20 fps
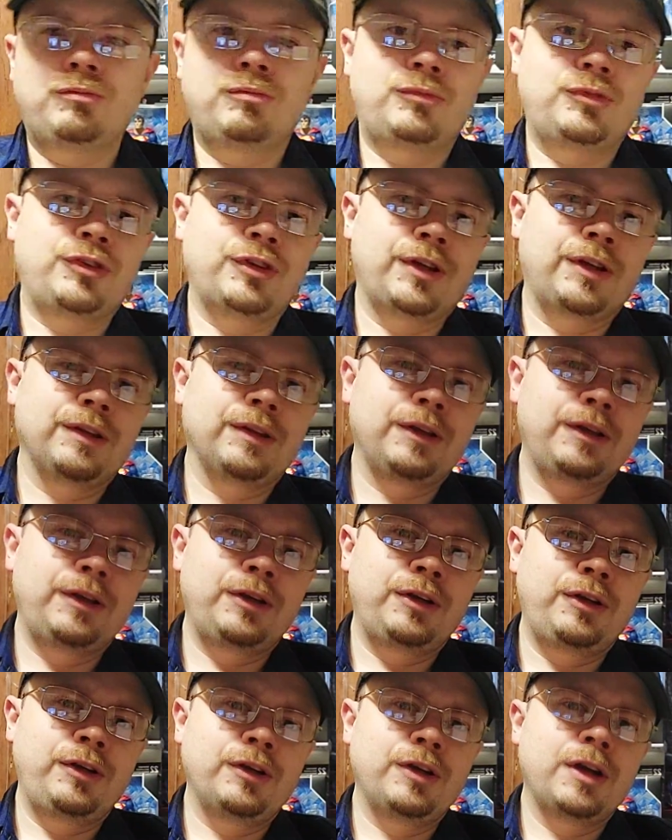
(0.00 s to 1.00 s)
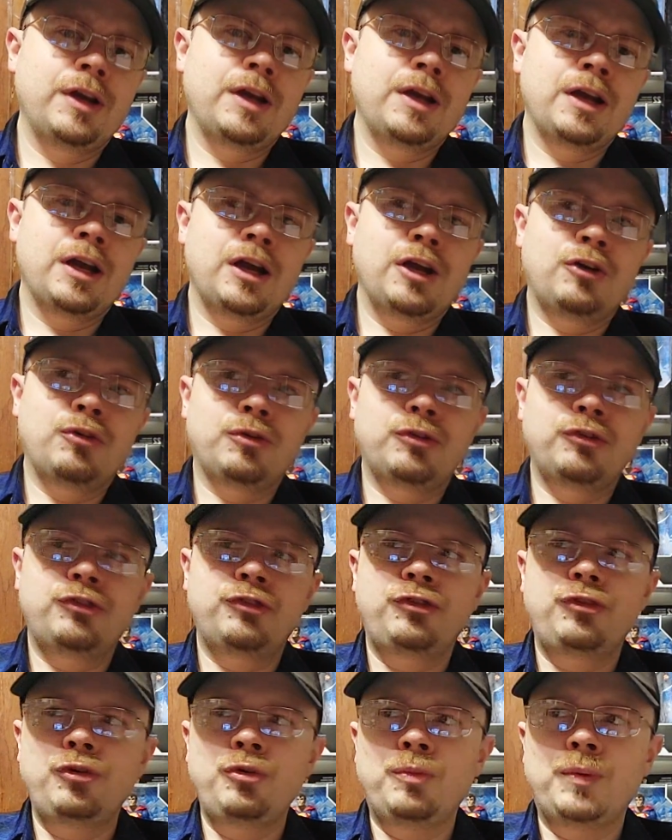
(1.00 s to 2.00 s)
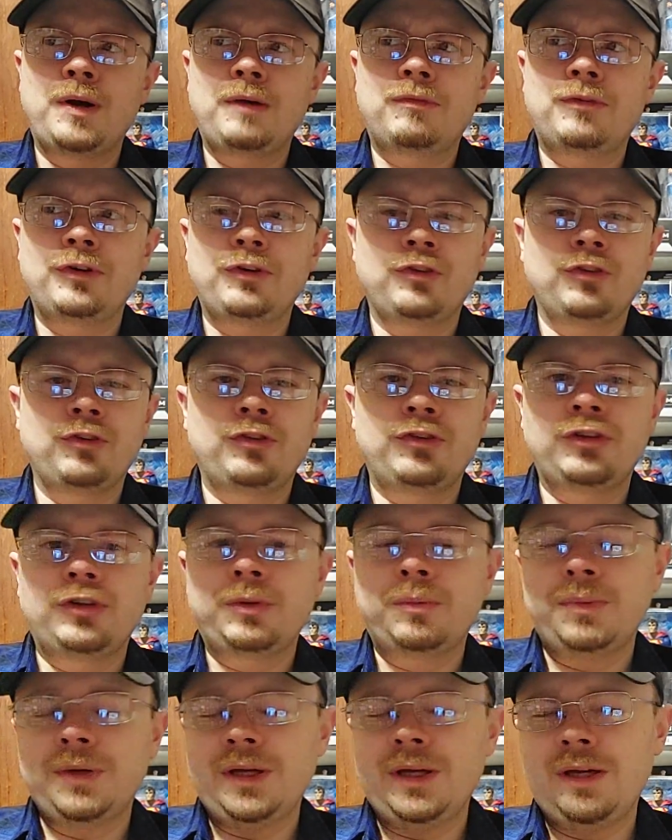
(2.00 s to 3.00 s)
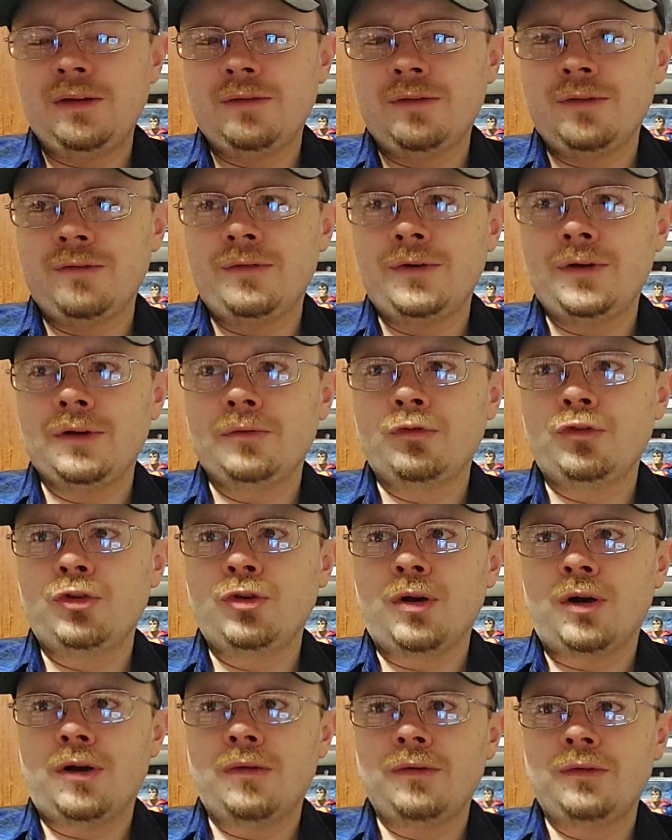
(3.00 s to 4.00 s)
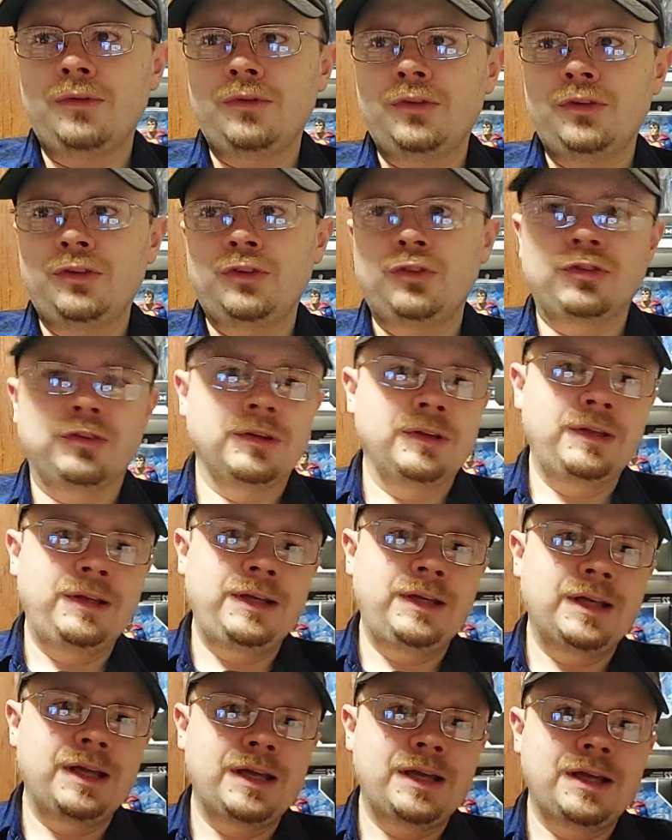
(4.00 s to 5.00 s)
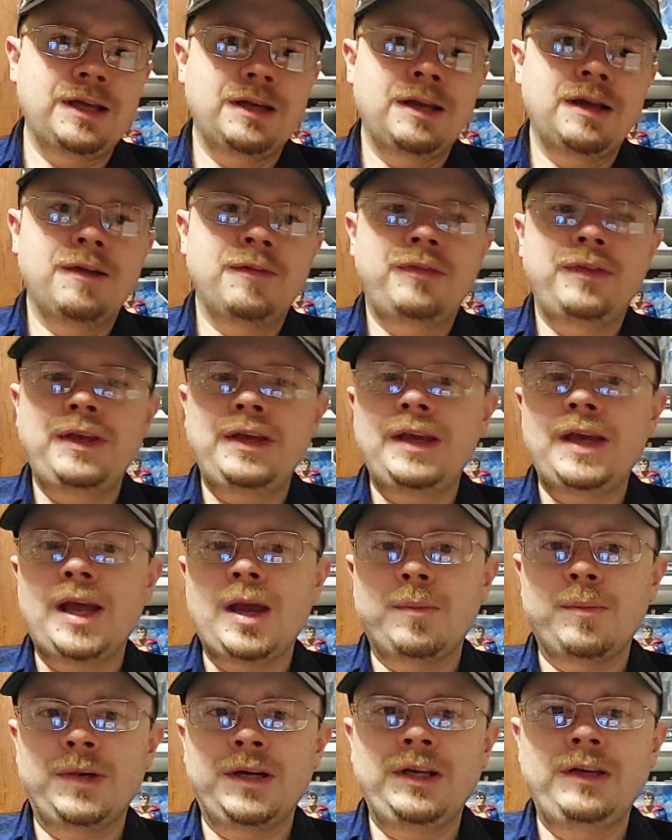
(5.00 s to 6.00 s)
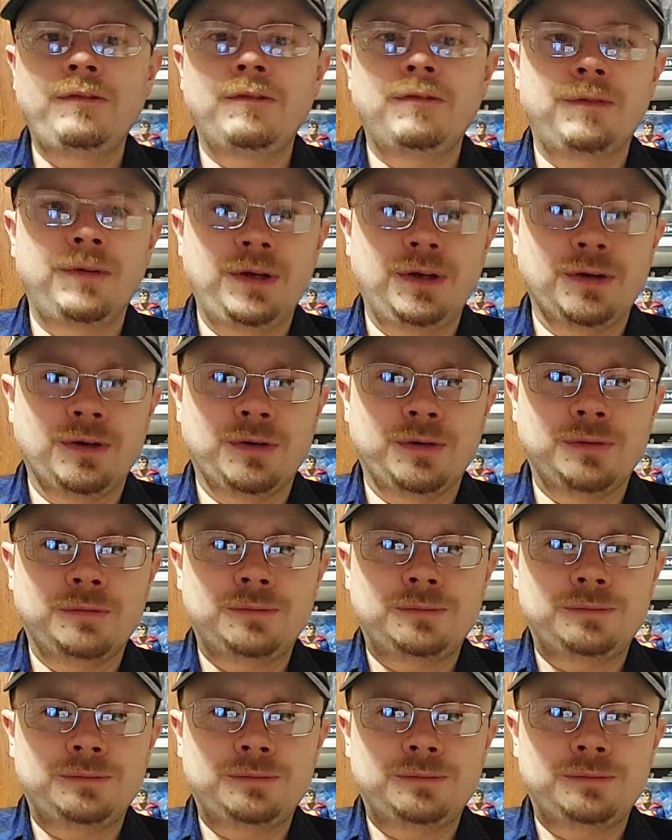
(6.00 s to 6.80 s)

suddenly, of course, do references in the beginning of the film to obviously the Amityville,